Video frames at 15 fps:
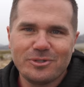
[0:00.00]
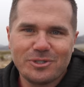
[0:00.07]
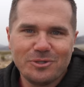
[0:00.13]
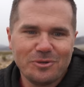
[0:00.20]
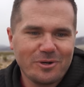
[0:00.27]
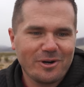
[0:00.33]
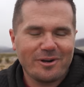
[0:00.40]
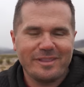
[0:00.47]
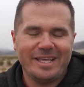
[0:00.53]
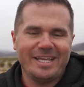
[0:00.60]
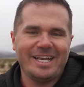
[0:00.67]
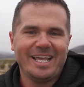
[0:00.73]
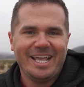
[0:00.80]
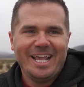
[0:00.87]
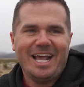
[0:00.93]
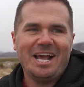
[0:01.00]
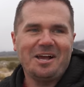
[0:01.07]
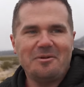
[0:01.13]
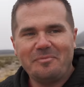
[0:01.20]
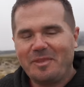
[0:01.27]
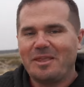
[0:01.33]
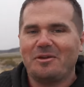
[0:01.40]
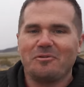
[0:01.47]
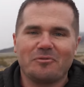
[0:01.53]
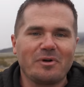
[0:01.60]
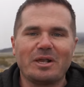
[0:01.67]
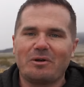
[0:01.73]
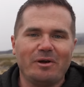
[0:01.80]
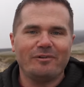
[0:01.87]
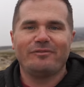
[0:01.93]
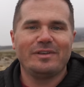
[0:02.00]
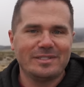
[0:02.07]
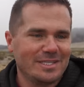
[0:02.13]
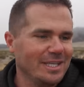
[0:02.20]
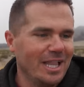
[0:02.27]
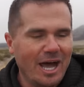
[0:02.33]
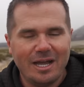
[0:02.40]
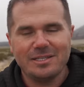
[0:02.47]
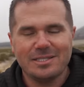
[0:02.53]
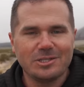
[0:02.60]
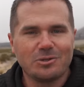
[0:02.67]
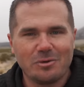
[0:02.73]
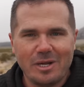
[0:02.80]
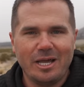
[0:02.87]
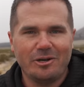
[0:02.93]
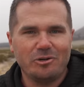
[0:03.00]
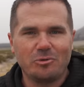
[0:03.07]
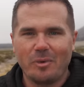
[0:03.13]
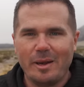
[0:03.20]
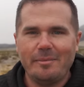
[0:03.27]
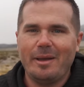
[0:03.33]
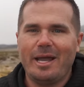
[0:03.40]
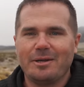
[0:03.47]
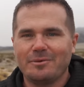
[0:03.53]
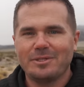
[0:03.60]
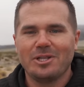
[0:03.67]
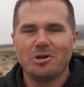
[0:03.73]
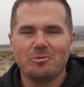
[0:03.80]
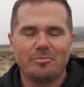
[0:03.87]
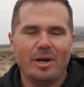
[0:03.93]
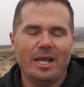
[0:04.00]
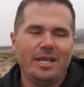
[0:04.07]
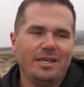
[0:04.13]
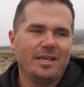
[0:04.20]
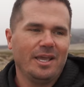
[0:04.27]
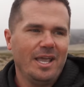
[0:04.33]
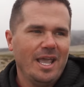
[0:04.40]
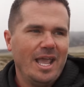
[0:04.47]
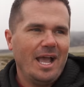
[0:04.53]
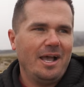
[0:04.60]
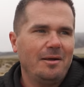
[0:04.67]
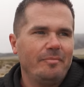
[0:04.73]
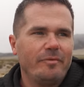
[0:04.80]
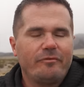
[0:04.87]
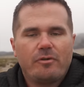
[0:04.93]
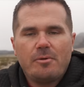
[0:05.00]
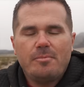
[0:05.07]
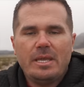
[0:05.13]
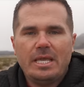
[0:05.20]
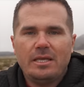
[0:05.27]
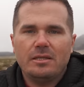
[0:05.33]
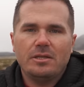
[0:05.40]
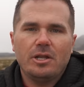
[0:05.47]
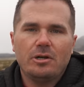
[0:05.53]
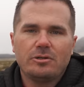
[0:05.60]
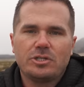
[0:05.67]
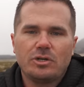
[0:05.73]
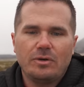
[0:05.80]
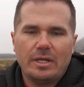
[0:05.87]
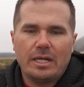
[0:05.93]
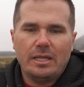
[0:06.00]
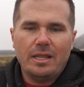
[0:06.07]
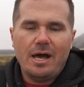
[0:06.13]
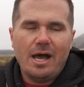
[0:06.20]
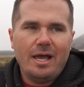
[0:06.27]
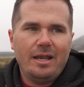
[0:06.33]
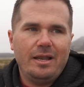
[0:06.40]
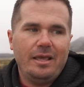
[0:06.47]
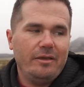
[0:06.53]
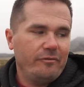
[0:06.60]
shooter that the recoil feels a lot. It's a 300 Win Mag with no break. For me, you know, shooting a lot,